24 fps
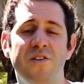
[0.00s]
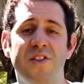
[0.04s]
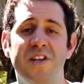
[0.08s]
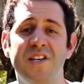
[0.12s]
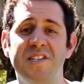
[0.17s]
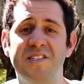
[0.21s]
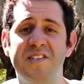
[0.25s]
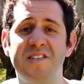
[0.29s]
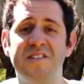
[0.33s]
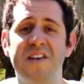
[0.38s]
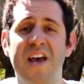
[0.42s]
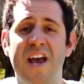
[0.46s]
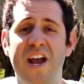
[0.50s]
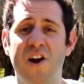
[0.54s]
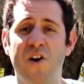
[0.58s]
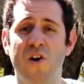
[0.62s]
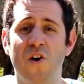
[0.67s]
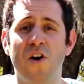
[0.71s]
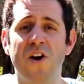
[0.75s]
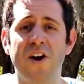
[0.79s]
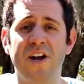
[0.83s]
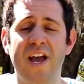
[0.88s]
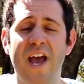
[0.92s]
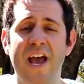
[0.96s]
This is a
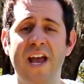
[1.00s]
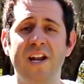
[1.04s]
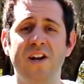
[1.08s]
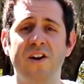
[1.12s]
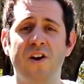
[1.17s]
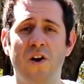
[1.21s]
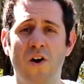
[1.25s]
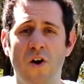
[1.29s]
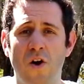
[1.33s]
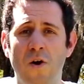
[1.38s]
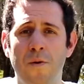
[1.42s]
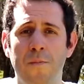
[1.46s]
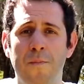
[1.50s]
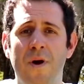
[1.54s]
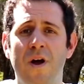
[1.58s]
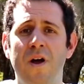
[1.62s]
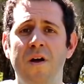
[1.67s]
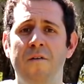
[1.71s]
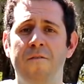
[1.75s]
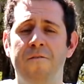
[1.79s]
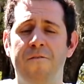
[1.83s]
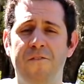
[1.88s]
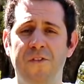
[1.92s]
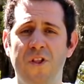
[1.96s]
Hurricane
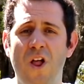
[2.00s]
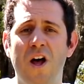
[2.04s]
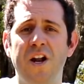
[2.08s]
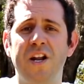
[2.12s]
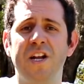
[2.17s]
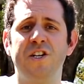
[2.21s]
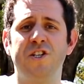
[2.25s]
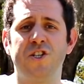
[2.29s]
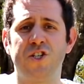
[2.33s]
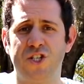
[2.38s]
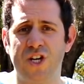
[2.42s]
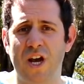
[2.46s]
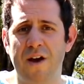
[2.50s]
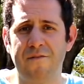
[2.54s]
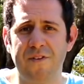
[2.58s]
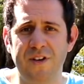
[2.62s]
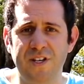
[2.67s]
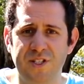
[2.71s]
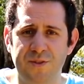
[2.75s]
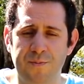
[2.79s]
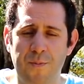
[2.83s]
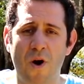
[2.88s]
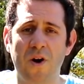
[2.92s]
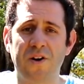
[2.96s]
Irma flooded
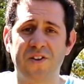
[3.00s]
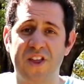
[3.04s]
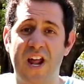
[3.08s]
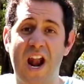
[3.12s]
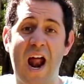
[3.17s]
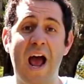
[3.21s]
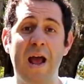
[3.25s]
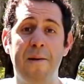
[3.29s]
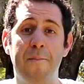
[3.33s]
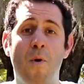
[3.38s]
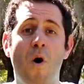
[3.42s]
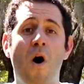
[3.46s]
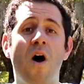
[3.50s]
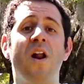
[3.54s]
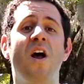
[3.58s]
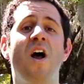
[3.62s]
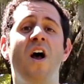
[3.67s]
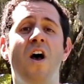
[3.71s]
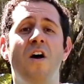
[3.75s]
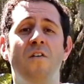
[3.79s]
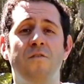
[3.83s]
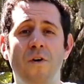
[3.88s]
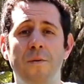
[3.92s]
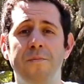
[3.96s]
Chevy Spark that I bought
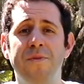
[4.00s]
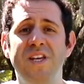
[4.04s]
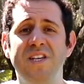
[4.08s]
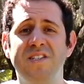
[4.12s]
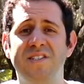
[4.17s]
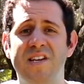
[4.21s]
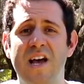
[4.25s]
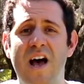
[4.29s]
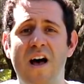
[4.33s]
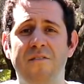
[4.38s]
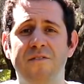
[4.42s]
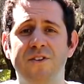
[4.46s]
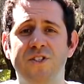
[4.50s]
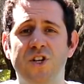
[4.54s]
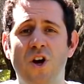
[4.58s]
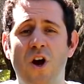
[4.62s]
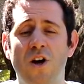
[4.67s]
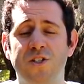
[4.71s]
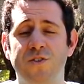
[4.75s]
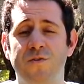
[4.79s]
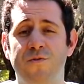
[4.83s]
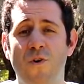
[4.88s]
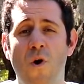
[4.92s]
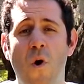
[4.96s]
from the salvage
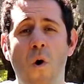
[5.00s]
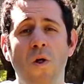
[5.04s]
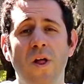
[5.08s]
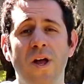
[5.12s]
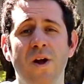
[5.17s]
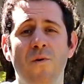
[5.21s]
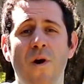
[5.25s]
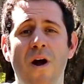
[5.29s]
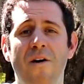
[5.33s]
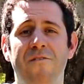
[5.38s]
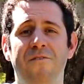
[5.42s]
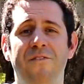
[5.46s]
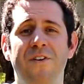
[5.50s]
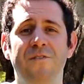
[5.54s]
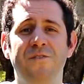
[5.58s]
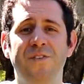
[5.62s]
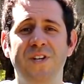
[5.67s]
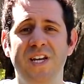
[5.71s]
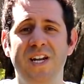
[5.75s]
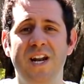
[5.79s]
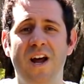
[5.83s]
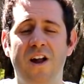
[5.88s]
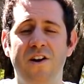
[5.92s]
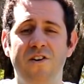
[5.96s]
auction for only around
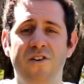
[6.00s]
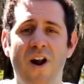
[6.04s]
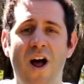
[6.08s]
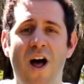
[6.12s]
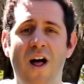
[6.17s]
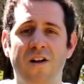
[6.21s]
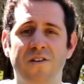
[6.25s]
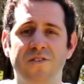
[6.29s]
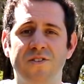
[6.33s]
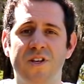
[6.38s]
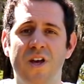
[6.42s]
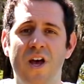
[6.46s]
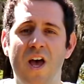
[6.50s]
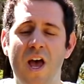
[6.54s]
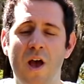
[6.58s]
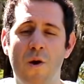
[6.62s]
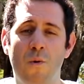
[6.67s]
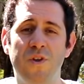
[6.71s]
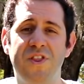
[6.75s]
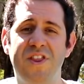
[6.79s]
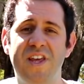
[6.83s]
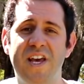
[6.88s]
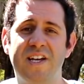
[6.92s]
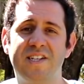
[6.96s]
$1,500.
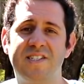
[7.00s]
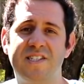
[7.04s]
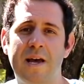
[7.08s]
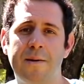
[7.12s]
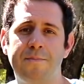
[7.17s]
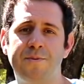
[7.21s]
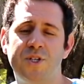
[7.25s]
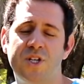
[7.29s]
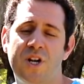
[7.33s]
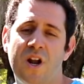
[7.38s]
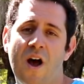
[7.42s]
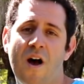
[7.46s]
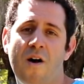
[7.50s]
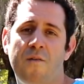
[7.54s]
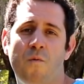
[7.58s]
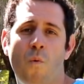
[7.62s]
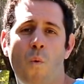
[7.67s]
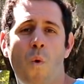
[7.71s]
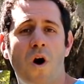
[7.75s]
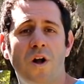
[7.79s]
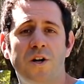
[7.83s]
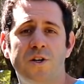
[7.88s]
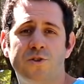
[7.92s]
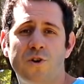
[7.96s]
With the exception of
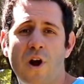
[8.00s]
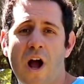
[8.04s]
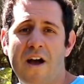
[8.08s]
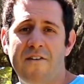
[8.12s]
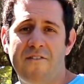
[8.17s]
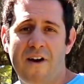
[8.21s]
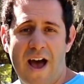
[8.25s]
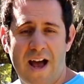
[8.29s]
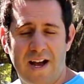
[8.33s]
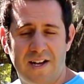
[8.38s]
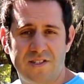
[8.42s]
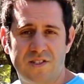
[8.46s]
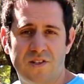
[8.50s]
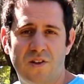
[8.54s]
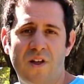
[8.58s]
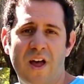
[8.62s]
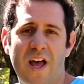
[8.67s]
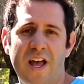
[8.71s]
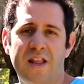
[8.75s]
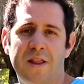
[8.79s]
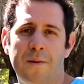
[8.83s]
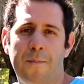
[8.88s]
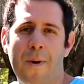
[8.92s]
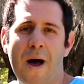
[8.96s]
one drive axle
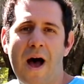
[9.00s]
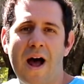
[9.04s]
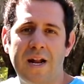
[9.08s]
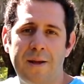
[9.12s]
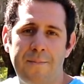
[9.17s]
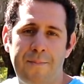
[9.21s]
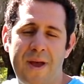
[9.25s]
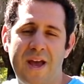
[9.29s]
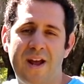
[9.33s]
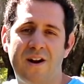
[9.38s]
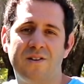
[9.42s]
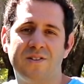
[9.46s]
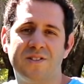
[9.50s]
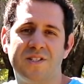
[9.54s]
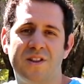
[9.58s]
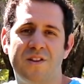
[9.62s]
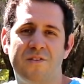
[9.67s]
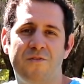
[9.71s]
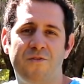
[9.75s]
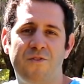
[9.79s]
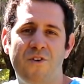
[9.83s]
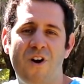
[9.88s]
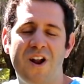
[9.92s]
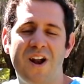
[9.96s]
and the body panels in
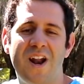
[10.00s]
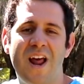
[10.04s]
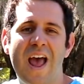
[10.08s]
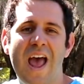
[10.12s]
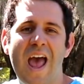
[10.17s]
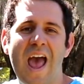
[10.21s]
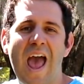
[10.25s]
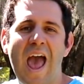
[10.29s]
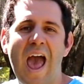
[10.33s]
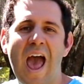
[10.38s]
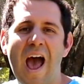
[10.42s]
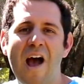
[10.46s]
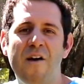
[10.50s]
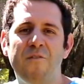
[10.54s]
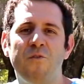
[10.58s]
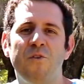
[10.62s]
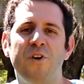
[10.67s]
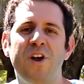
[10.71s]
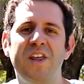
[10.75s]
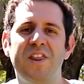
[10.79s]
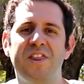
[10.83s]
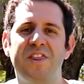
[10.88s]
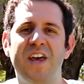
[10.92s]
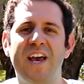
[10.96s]
the front,
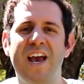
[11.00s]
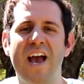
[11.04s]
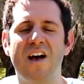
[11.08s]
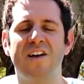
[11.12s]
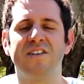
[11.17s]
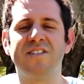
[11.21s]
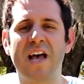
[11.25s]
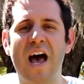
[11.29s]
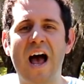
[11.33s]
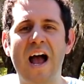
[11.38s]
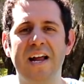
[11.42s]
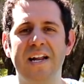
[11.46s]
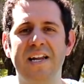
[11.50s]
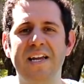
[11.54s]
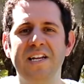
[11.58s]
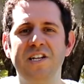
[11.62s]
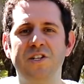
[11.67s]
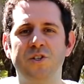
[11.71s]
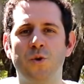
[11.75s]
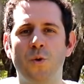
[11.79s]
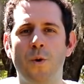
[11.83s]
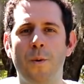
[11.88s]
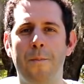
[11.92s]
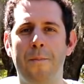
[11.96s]
everything else I
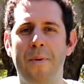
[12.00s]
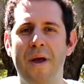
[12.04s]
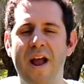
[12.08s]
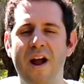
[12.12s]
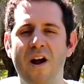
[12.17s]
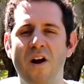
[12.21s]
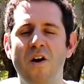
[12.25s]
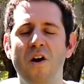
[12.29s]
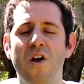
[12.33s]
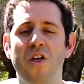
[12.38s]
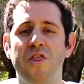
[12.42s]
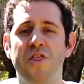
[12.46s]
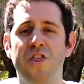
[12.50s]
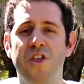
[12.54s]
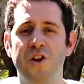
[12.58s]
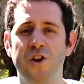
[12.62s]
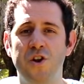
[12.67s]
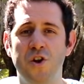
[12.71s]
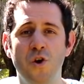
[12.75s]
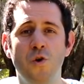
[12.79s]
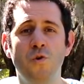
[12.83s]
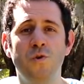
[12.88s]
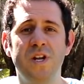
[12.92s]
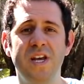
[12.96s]
need to repair the
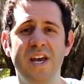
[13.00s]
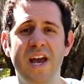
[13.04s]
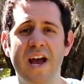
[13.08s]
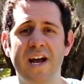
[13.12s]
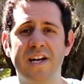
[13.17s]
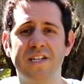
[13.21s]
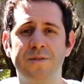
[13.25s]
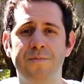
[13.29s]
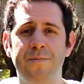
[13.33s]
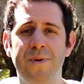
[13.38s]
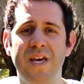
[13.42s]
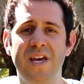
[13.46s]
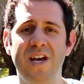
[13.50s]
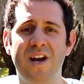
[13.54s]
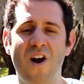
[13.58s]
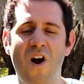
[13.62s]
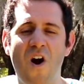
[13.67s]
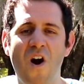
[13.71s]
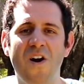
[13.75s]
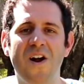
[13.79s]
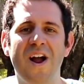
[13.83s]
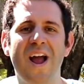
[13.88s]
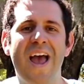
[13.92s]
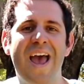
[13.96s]
new DXP
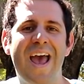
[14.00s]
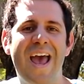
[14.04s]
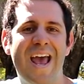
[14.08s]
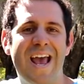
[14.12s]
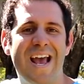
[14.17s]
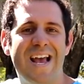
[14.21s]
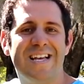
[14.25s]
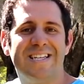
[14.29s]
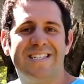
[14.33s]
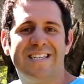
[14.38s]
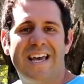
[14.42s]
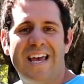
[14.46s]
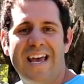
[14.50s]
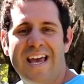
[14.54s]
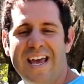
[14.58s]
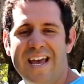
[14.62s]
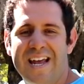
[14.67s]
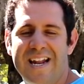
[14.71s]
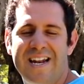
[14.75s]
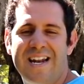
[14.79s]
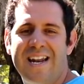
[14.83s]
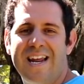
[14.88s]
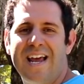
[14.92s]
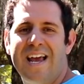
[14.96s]
car is
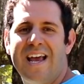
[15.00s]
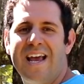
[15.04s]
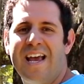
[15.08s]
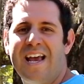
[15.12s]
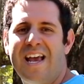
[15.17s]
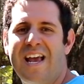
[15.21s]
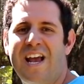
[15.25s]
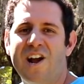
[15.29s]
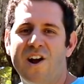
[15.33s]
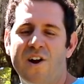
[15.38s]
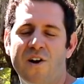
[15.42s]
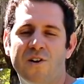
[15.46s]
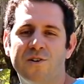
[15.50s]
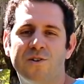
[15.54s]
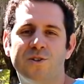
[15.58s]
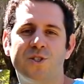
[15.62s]
in here.